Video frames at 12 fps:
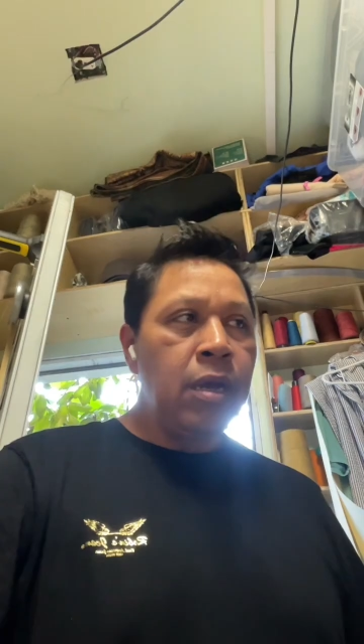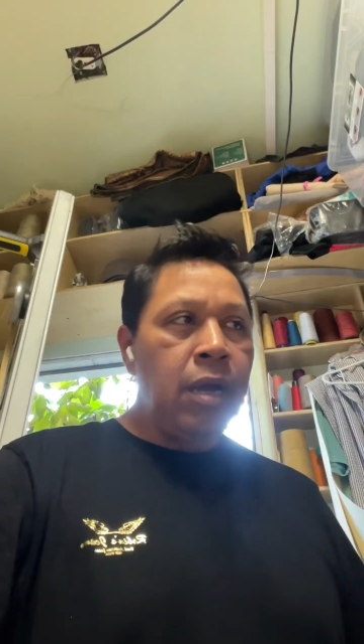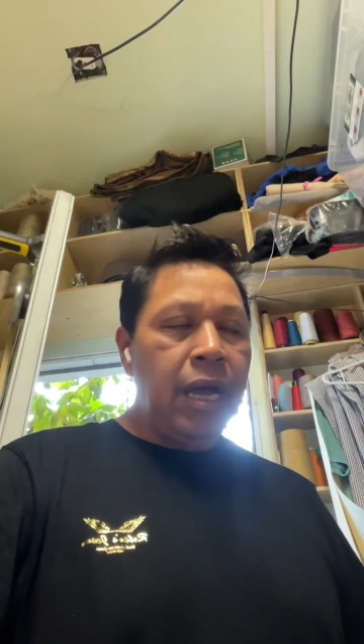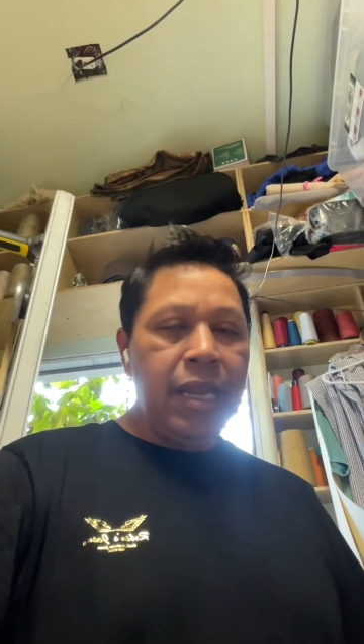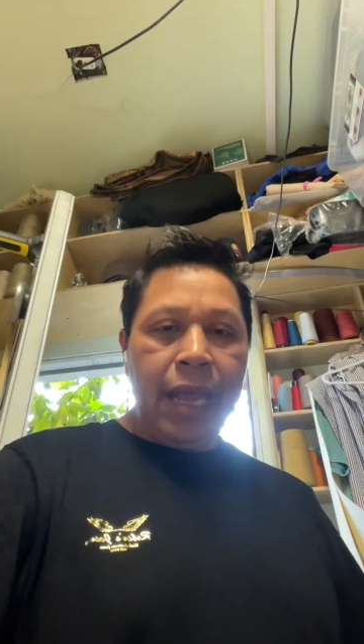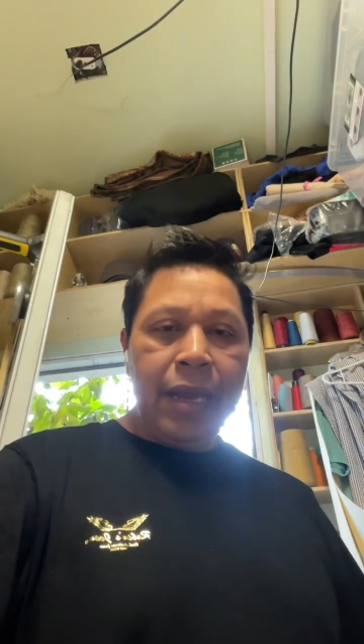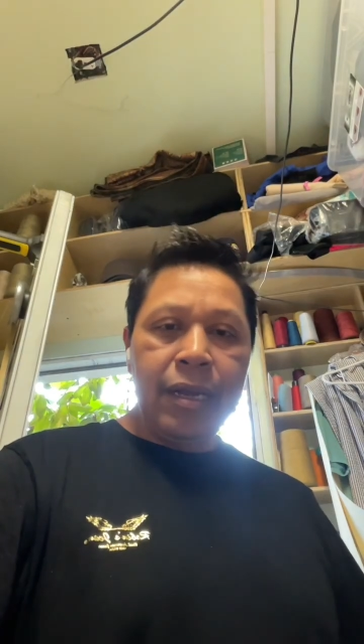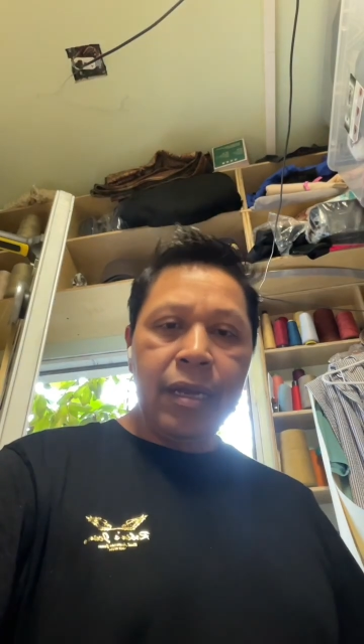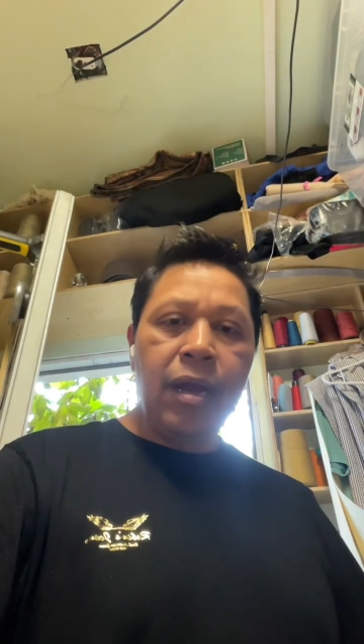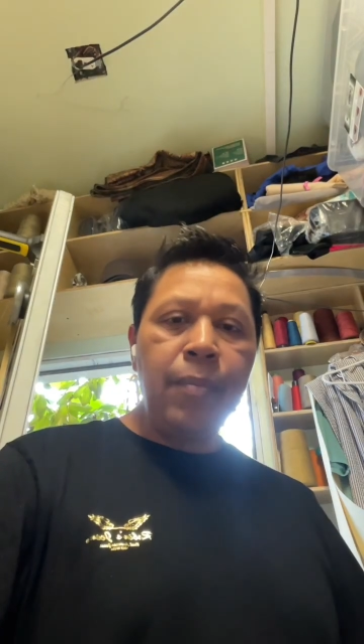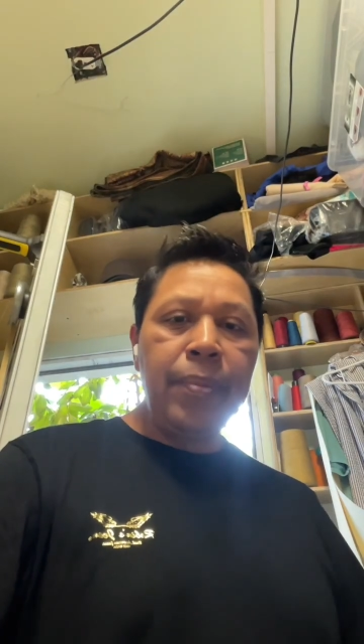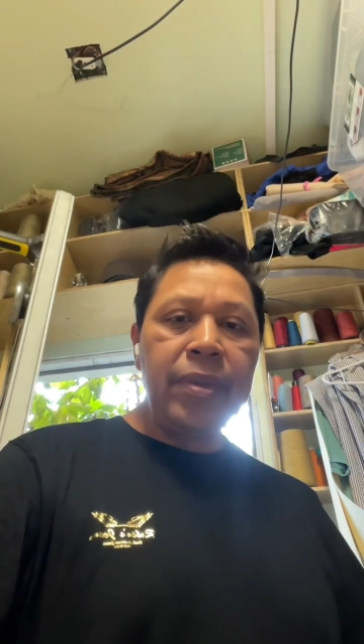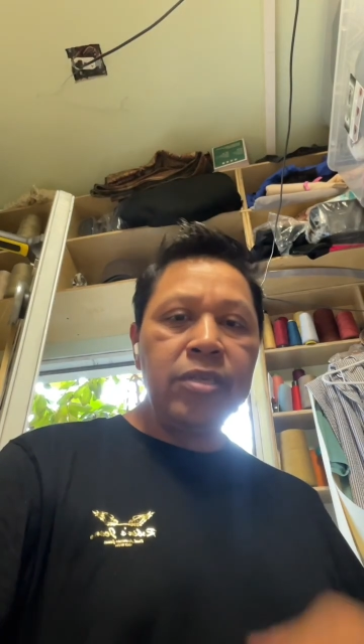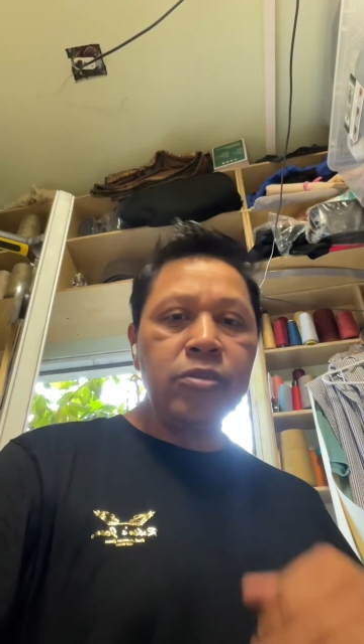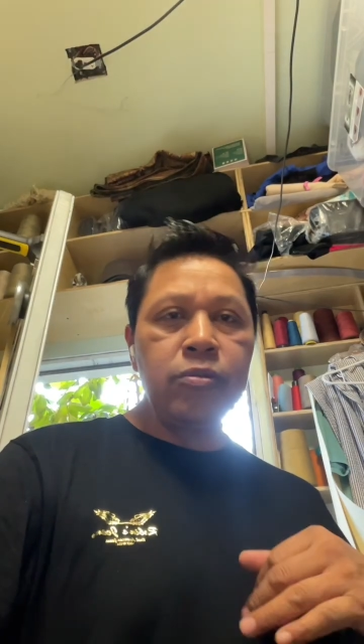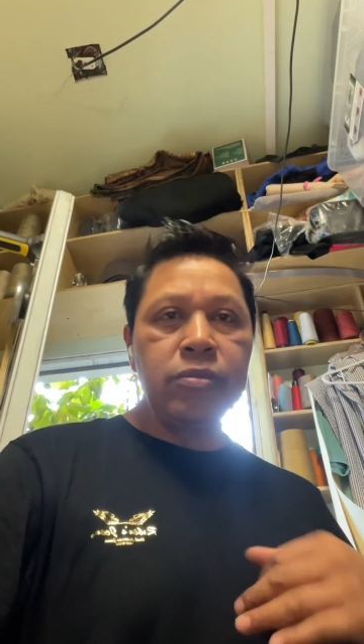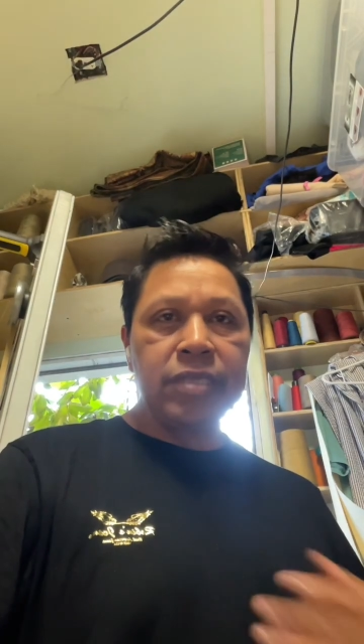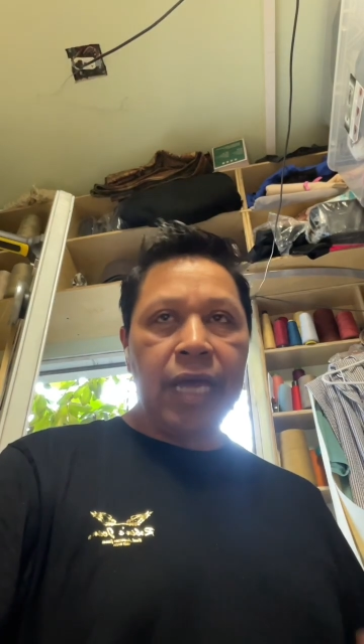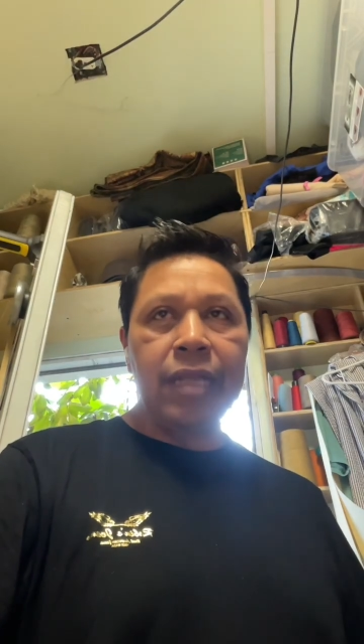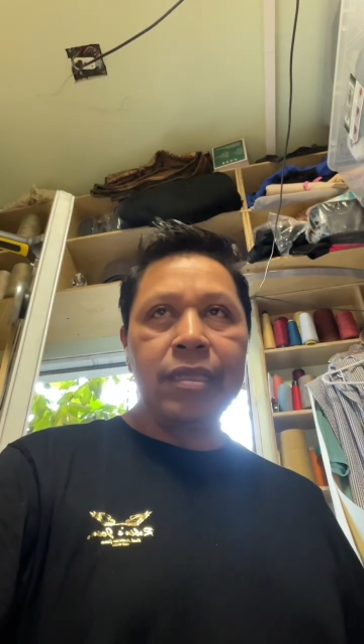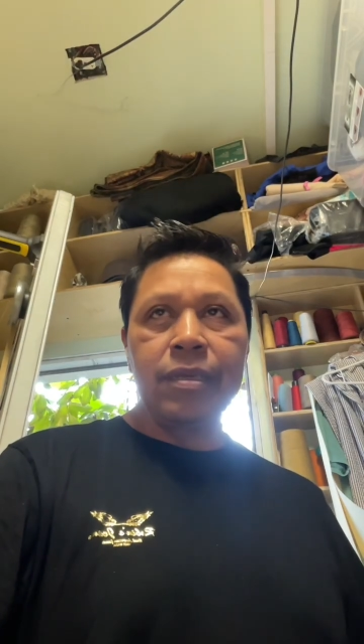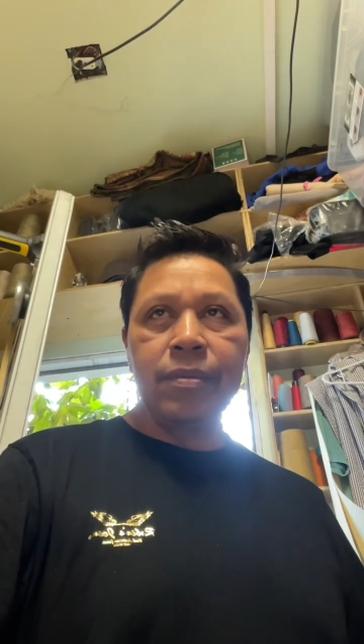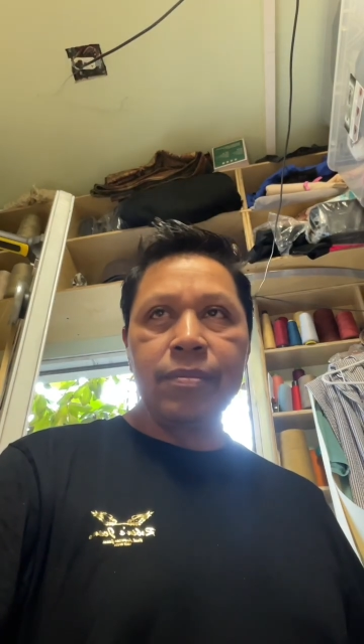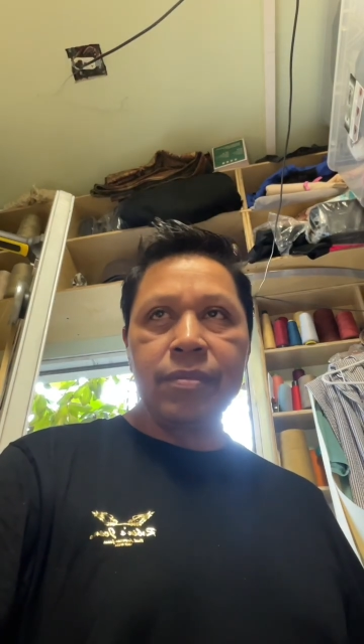a lot of companies who sell
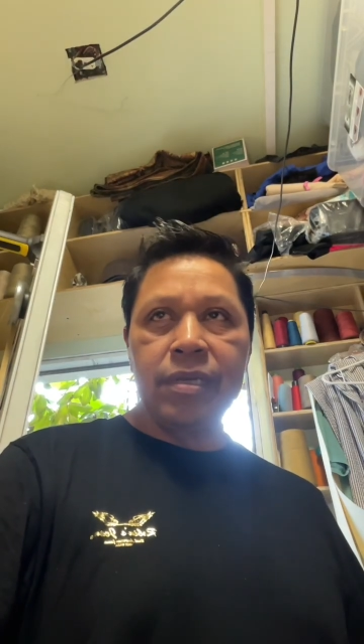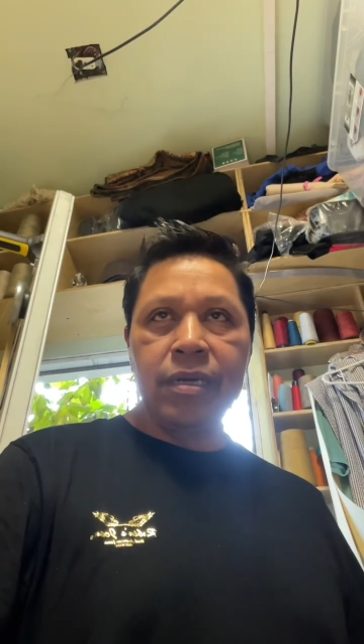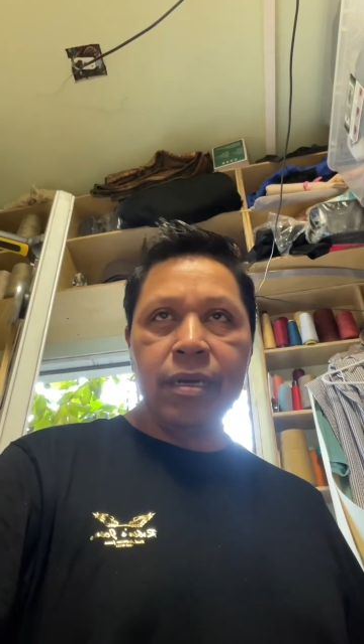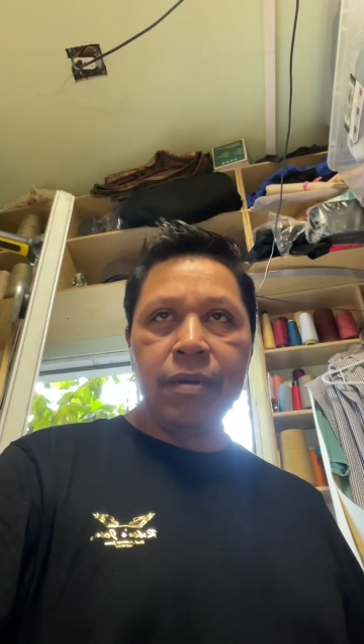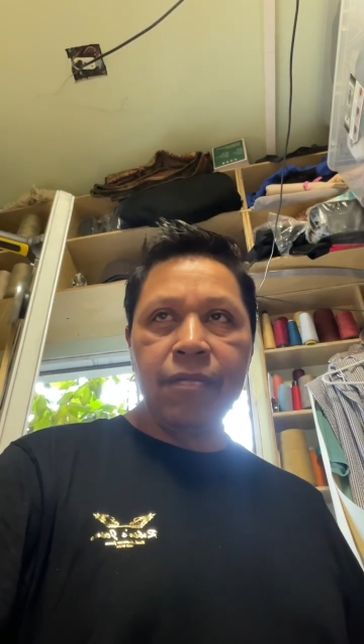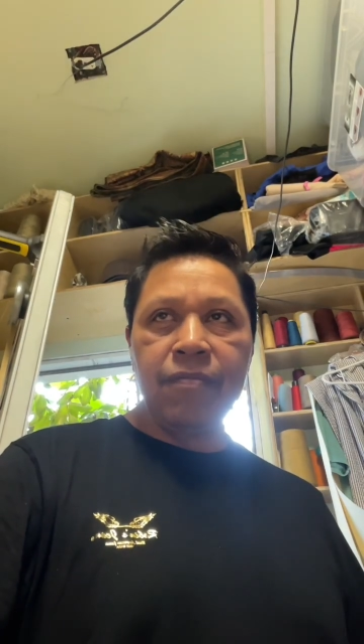the